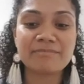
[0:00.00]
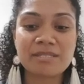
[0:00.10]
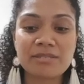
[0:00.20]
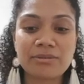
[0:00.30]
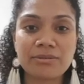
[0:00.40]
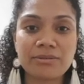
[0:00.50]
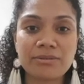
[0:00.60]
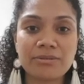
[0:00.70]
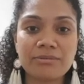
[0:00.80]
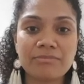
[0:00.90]

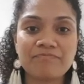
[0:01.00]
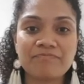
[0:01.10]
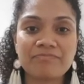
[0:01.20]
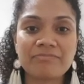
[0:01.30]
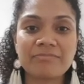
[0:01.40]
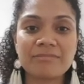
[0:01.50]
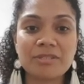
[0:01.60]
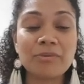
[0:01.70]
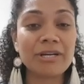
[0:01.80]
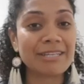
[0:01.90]
So
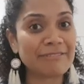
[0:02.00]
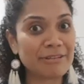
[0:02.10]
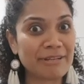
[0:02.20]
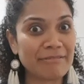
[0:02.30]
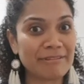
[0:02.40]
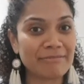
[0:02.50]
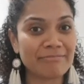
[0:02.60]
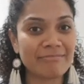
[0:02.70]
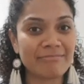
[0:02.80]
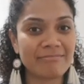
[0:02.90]
don't worry if you don't have the
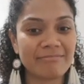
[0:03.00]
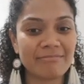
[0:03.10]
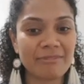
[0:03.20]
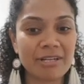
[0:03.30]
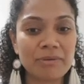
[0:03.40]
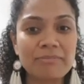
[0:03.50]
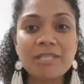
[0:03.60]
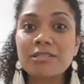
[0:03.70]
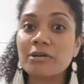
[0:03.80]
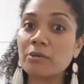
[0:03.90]
right equipment.
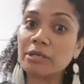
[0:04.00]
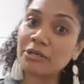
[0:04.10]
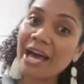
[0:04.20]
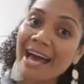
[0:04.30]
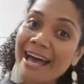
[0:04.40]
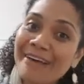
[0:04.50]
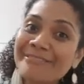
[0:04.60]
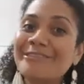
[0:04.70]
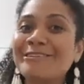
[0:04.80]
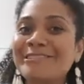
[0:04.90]
Look at what you have
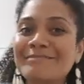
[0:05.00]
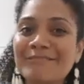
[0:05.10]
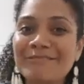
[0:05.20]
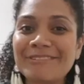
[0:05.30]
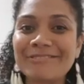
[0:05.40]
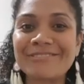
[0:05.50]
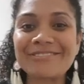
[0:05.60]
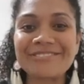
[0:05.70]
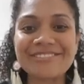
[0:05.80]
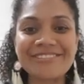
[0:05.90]
and you can just be
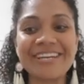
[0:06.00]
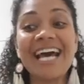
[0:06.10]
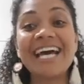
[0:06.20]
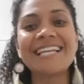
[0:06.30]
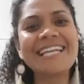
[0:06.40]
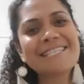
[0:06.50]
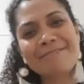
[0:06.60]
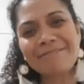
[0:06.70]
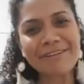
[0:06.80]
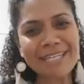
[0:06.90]
resourceful. So that is my
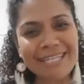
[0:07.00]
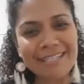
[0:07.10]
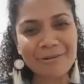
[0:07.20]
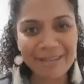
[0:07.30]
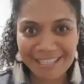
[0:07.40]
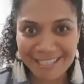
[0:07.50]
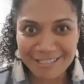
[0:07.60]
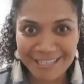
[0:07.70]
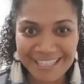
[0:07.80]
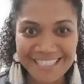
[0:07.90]
very quick
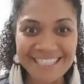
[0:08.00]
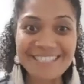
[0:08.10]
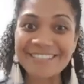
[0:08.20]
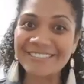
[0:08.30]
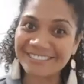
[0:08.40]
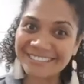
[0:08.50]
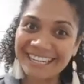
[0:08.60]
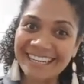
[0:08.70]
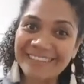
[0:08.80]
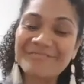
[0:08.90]
introduction to
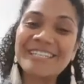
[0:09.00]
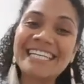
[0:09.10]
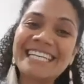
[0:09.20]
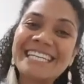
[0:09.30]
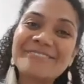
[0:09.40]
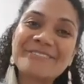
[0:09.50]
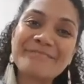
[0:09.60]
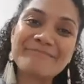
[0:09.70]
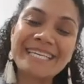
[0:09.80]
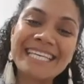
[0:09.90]
yoga, what it is, what it
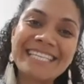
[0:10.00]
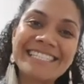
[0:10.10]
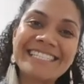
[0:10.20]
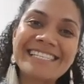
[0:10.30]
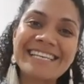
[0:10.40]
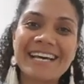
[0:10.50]
means,